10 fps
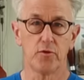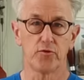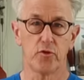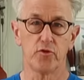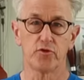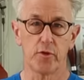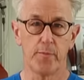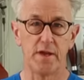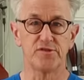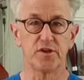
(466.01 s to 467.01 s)
So those are the
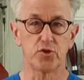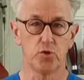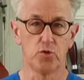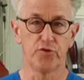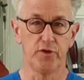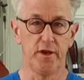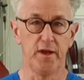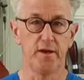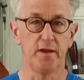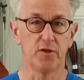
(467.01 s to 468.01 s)
basic tools you
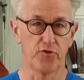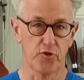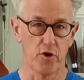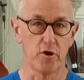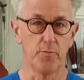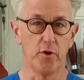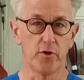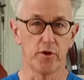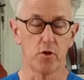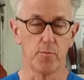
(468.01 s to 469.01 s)
need to get started
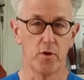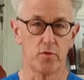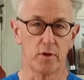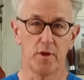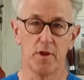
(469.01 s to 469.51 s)
building your boat.